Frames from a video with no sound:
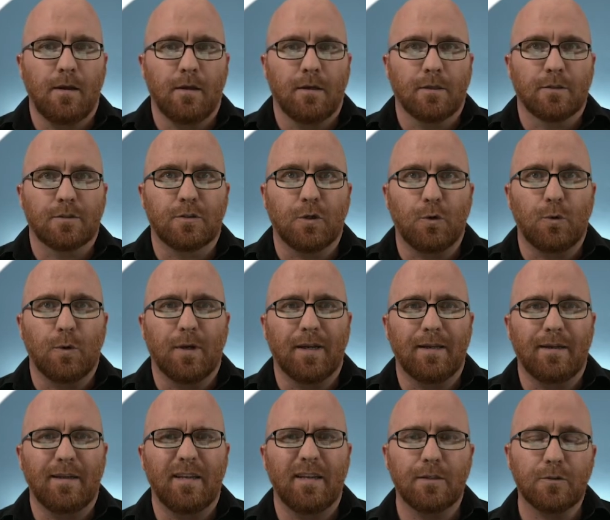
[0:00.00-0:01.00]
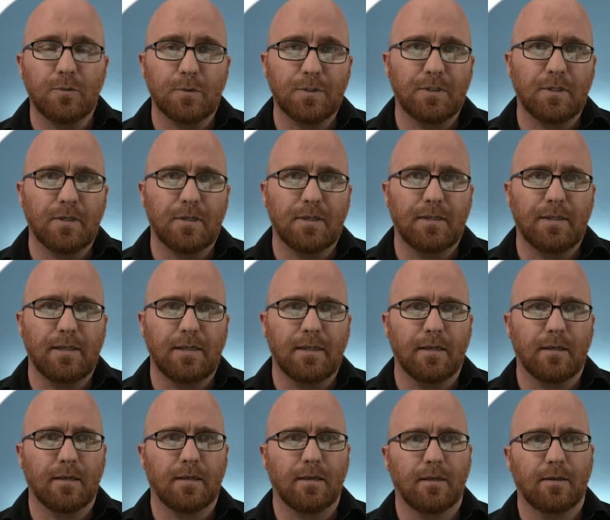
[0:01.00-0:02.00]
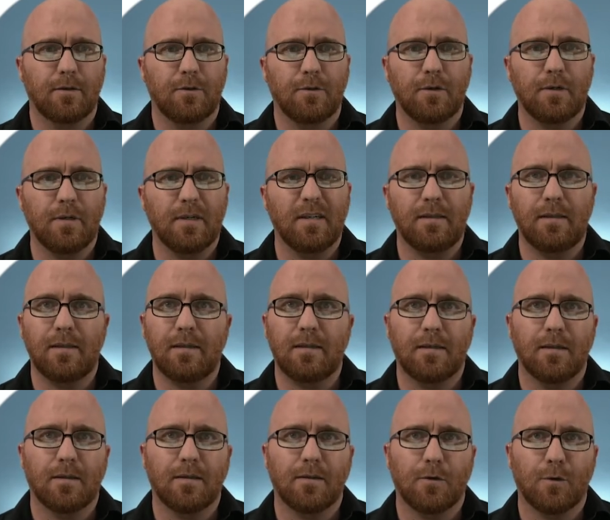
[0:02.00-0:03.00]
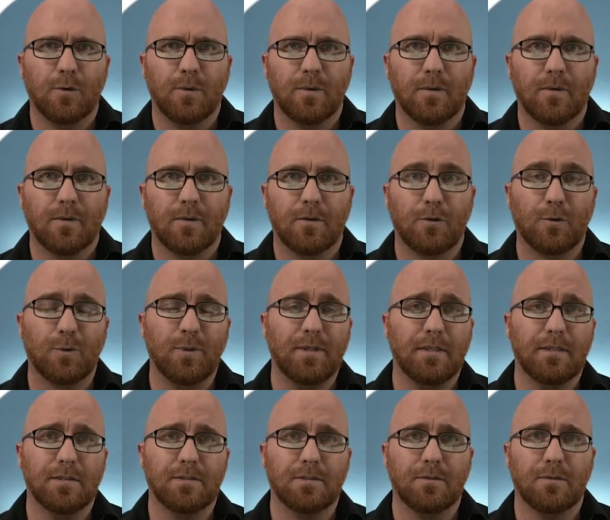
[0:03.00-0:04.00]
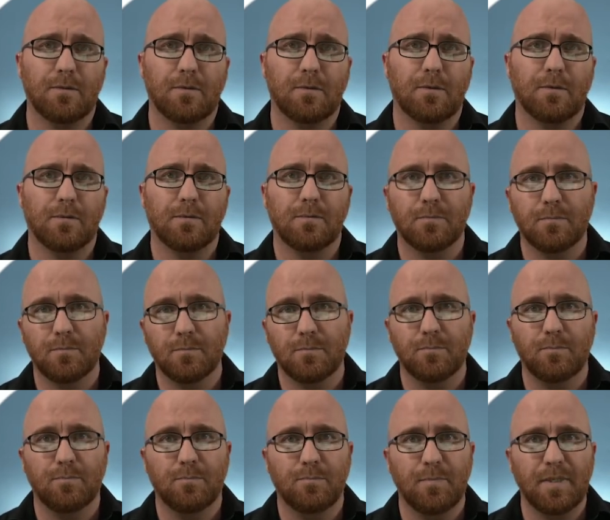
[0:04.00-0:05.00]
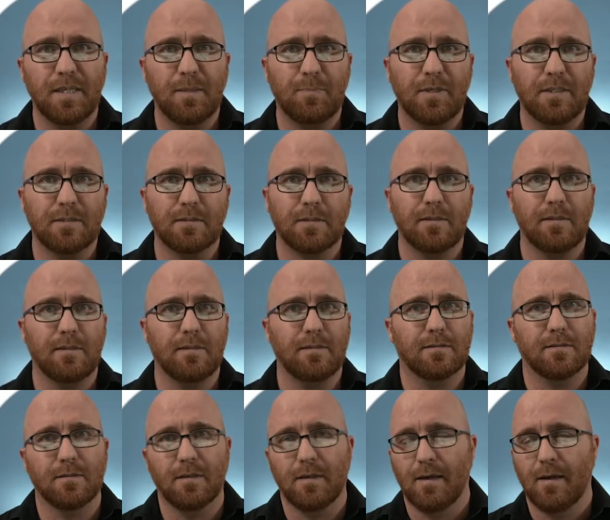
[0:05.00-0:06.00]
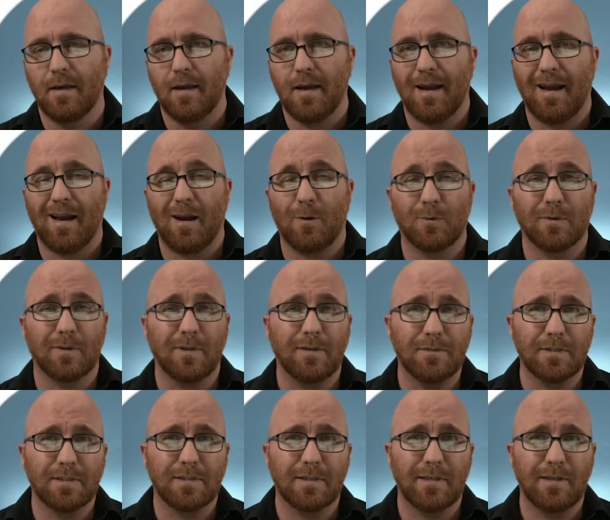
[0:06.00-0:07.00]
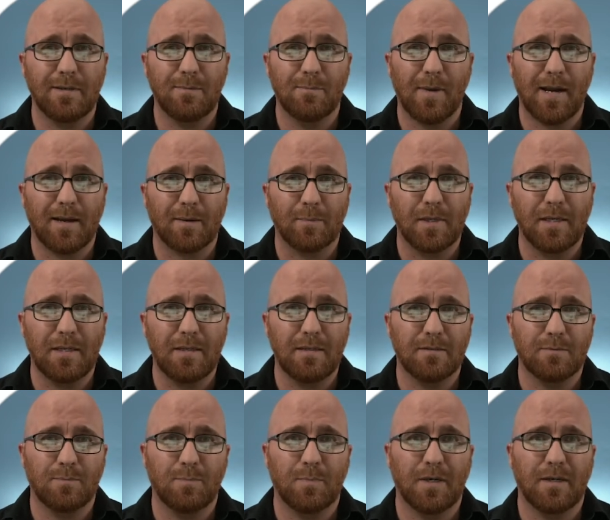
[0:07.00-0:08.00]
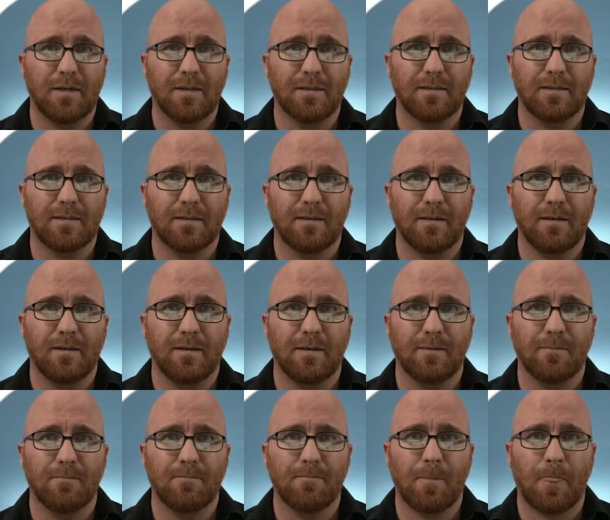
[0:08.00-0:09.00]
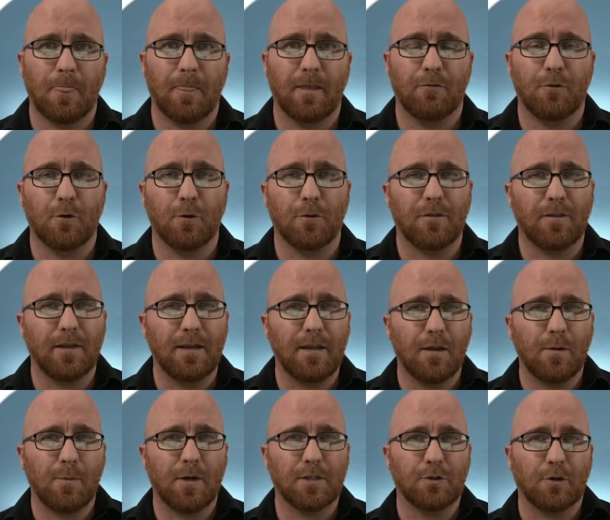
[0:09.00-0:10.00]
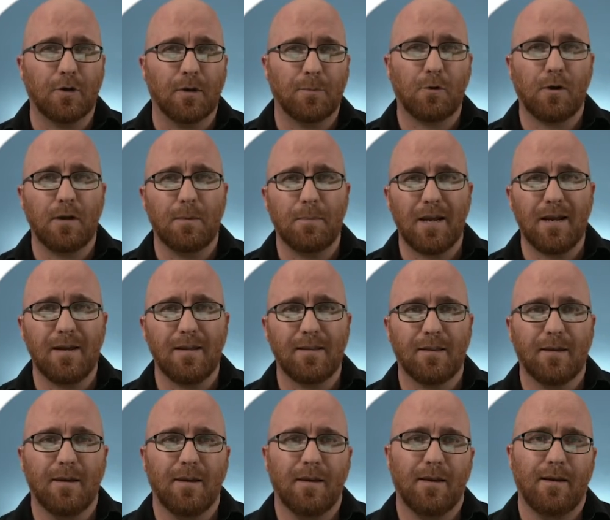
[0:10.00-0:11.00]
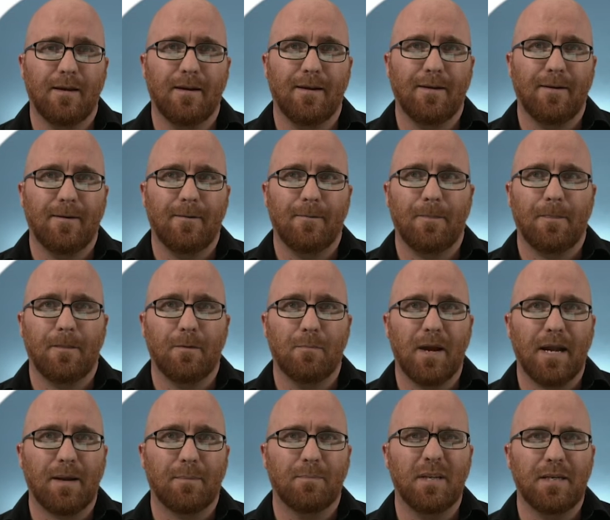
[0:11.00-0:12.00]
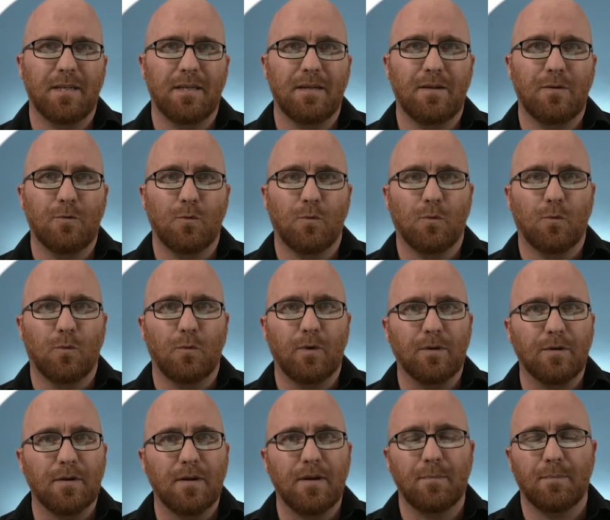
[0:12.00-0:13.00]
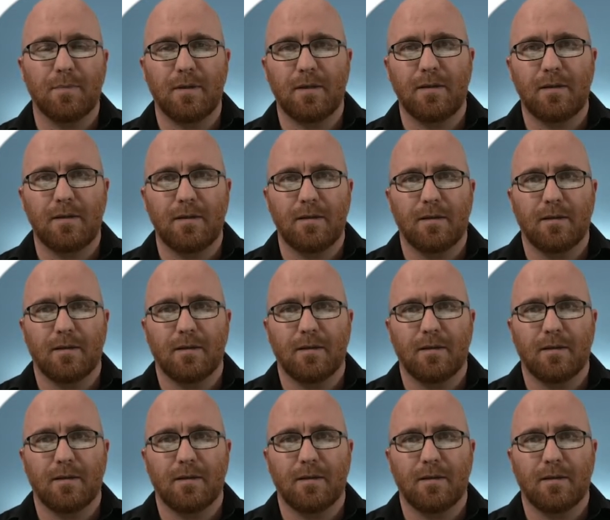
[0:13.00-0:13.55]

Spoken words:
So here's what you're going to need. You're going to need 3 additional mini PCs. I would love to say Mac Minis, but if you're thinking about your upgrade path, the Mac Mini will not be